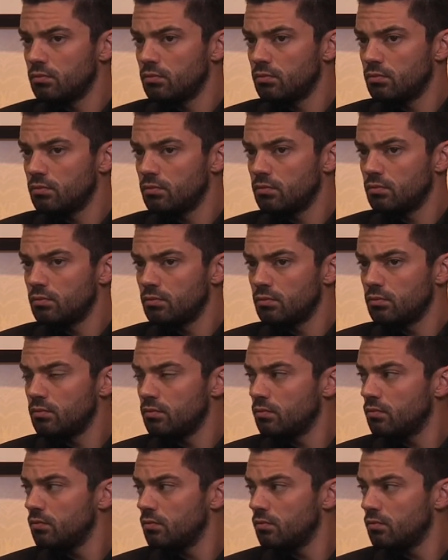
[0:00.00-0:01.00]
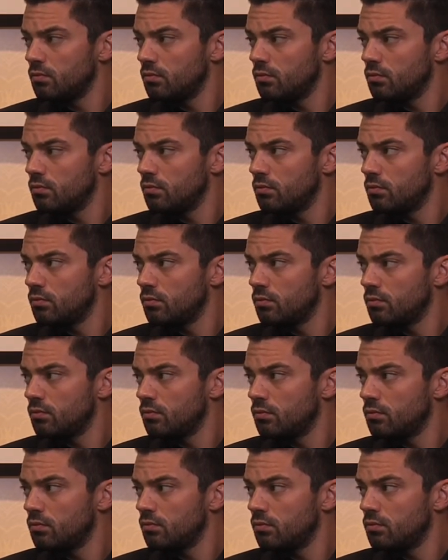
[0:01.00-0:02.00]

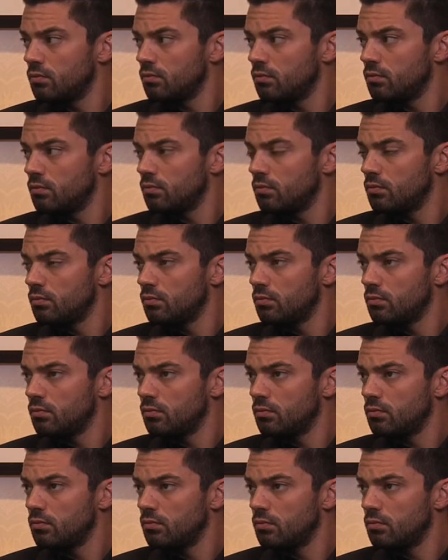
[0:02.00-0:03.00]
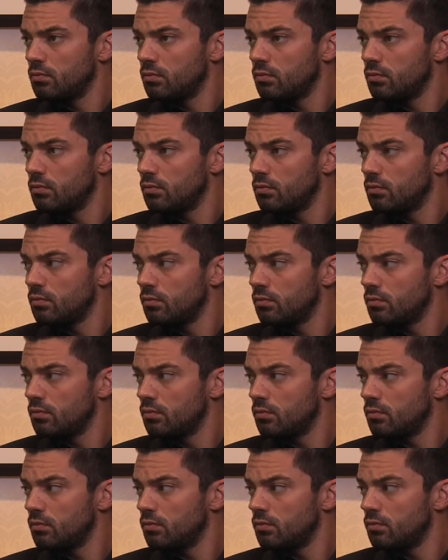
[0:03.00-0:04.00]

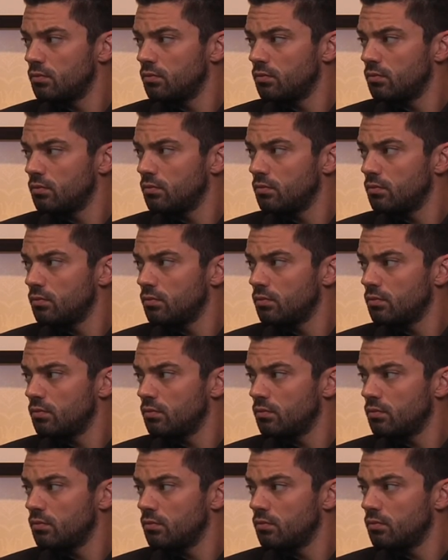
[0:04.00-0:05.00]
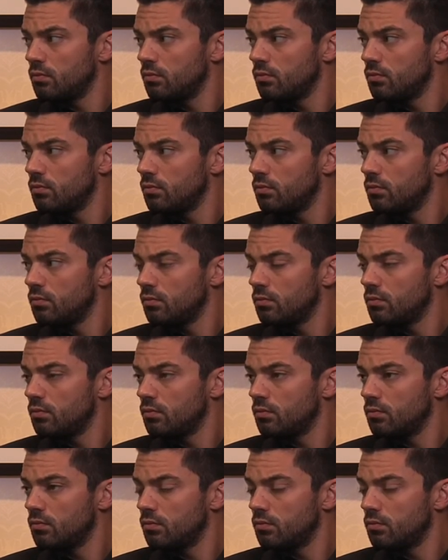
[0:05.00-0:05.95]
(silent)